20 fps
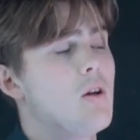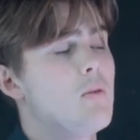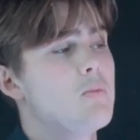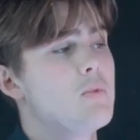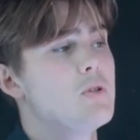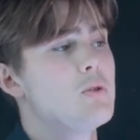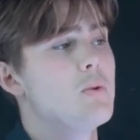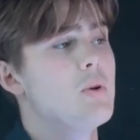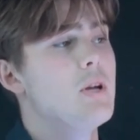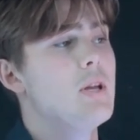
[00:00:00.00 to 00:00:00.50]

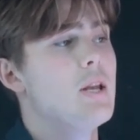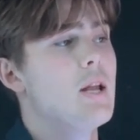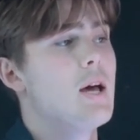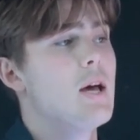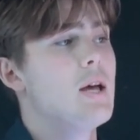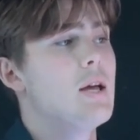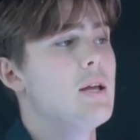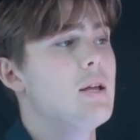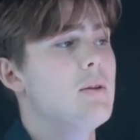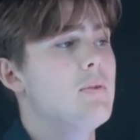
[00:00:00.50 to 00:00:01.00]
between
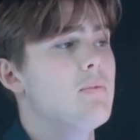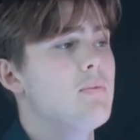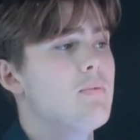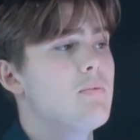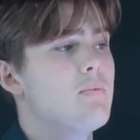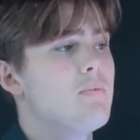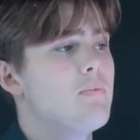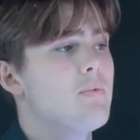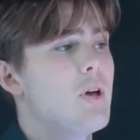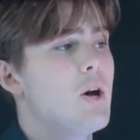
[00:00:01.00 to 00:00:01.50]
a
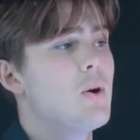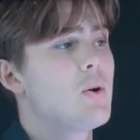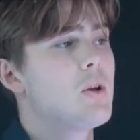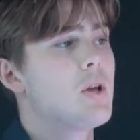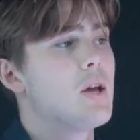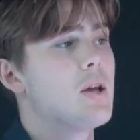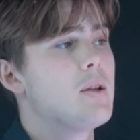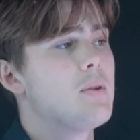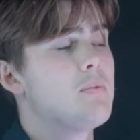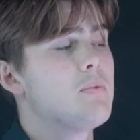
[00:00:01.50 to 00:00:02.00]

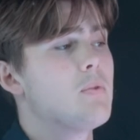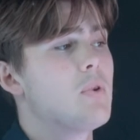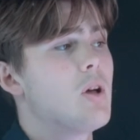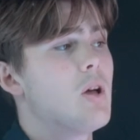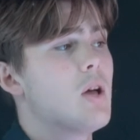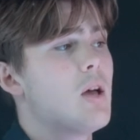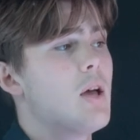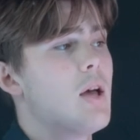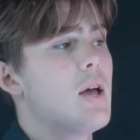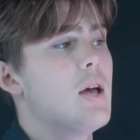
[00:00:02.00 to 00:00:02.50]
alkane
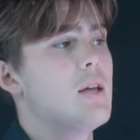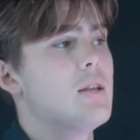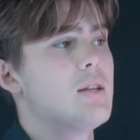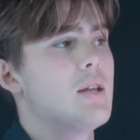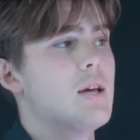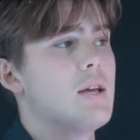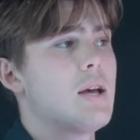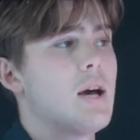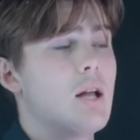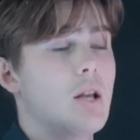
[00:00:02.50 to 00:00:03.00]
and
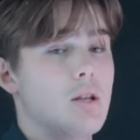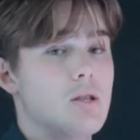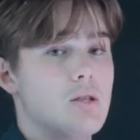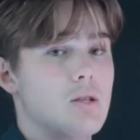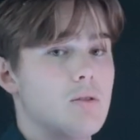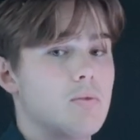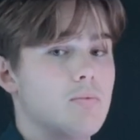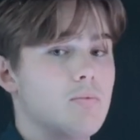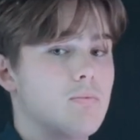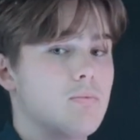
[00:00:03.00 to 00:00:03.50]
a
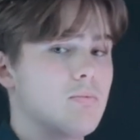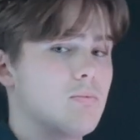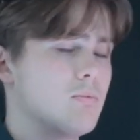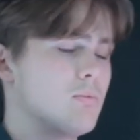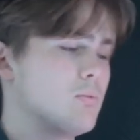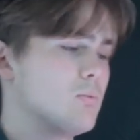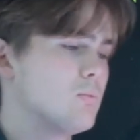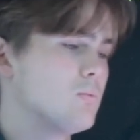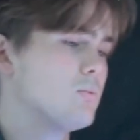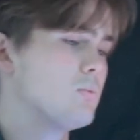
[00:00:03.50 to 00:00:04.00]
halogen.
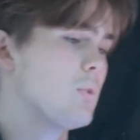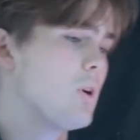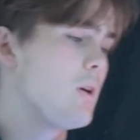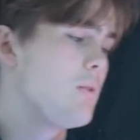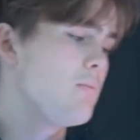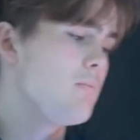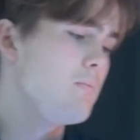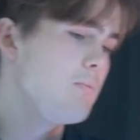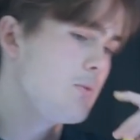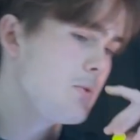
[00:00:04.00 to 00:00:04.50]
Alright,
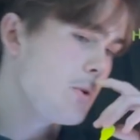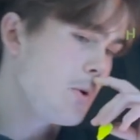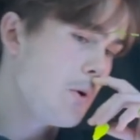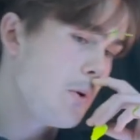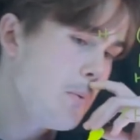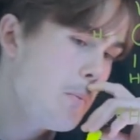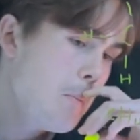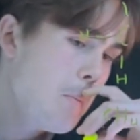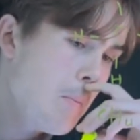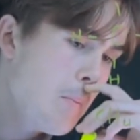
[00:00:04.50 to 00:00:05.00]
so